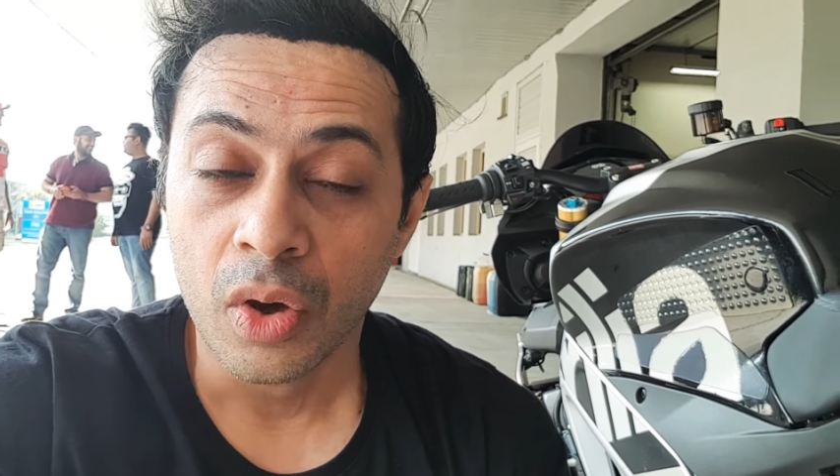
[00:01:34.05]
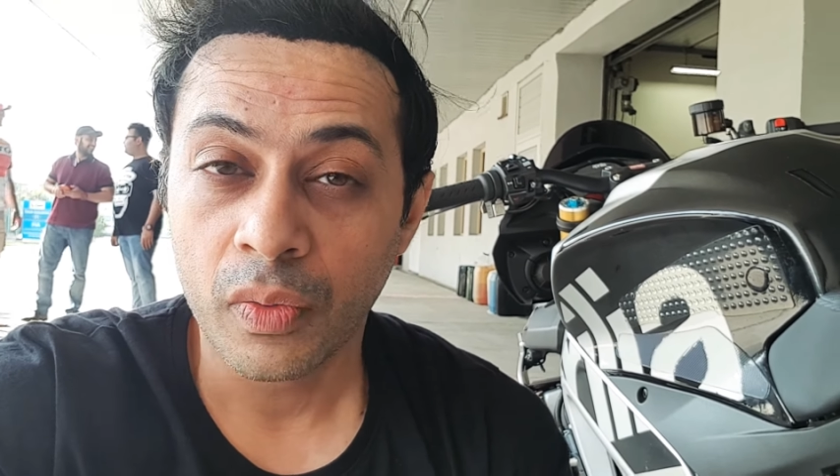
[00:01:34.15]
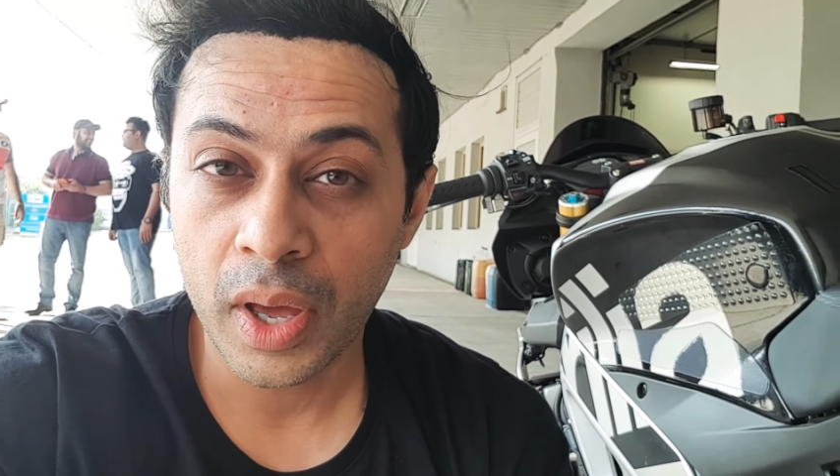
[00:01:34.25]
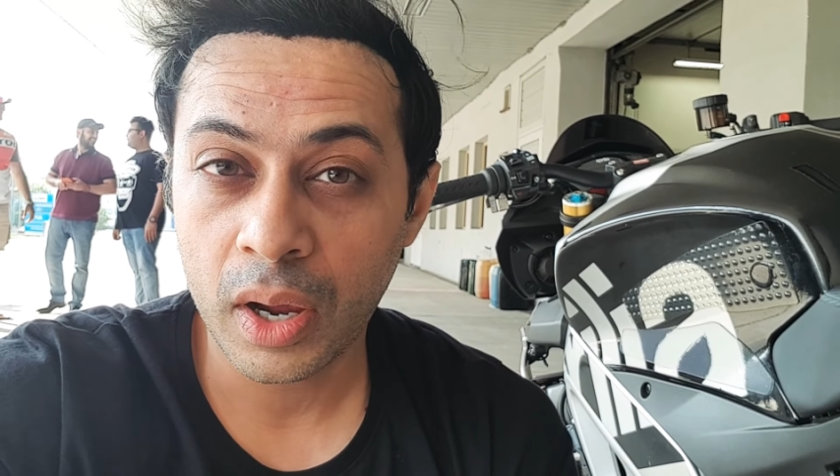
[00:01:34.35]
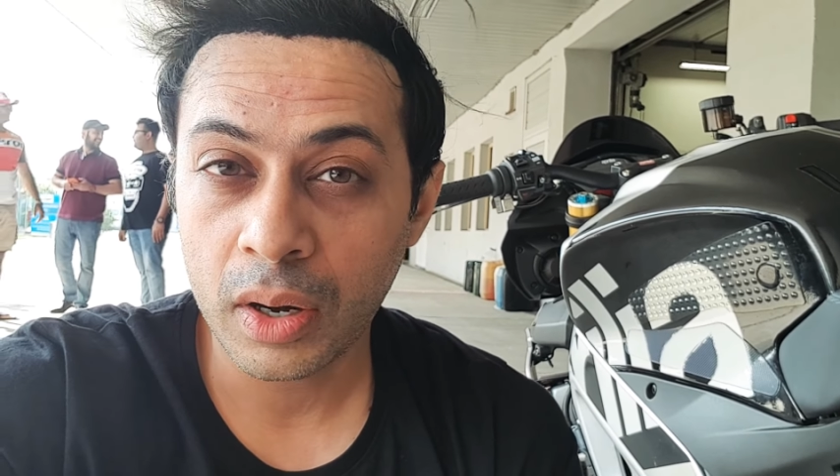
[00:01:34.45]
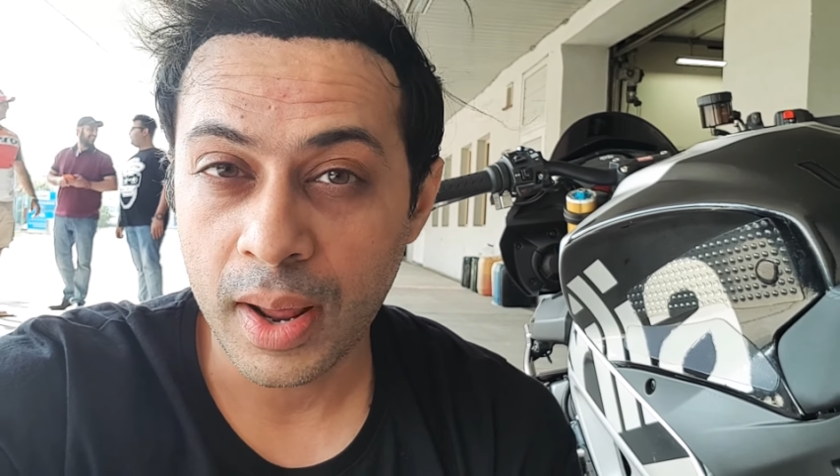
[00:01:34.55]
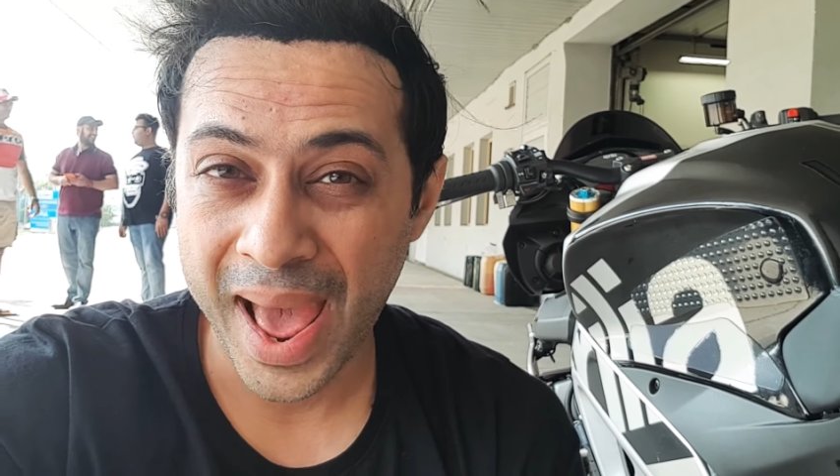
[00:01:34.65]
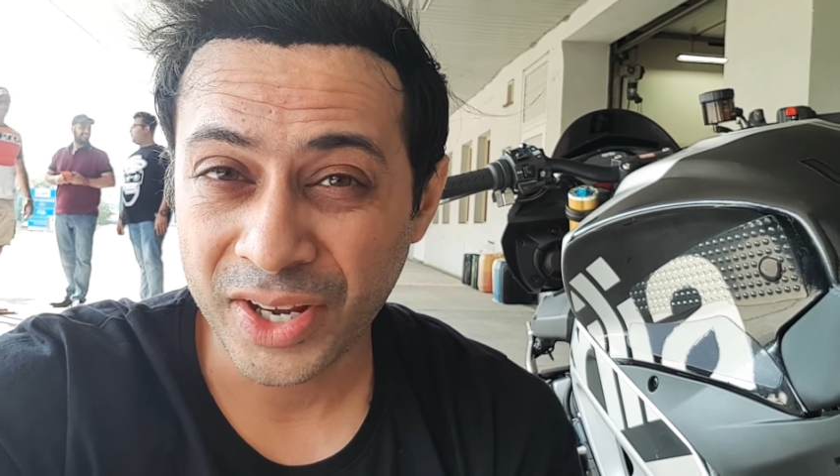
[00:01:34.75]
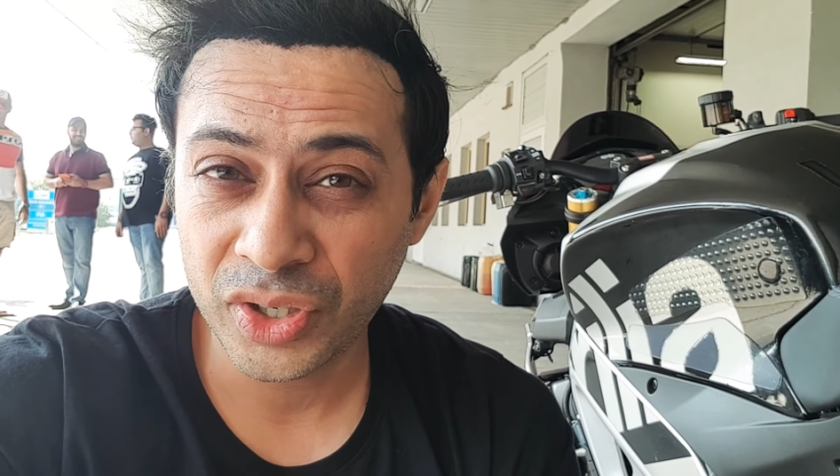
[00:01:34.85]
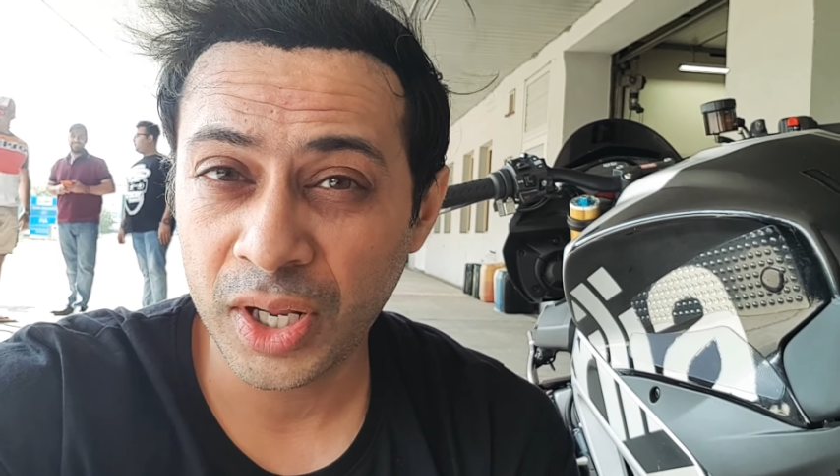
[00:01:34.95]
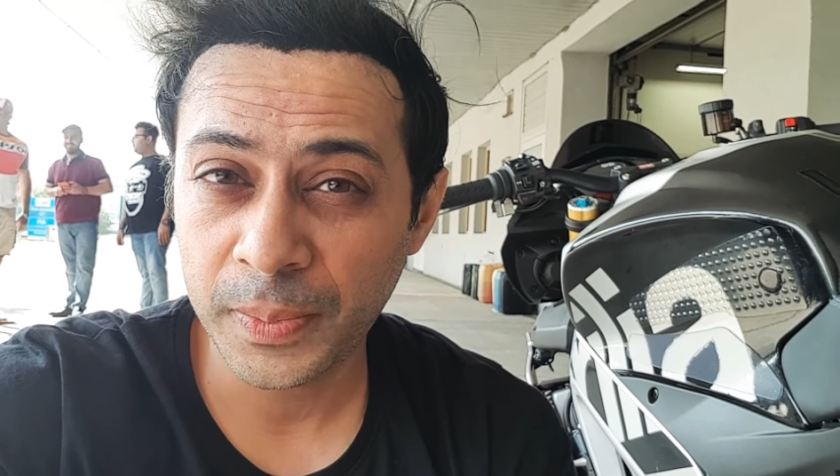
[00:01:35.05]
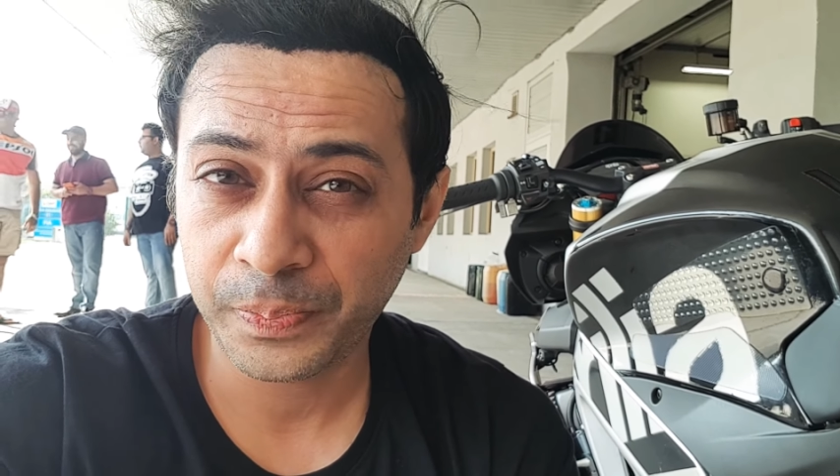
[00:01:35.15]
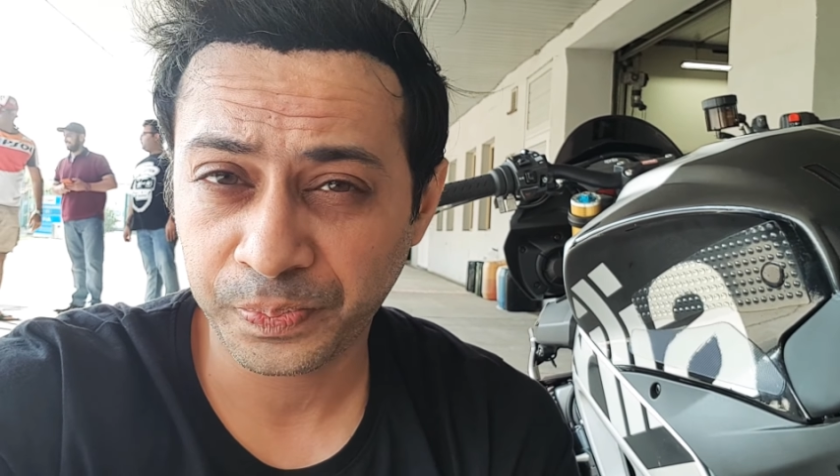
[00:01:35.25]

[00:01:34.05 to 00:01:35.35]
where actually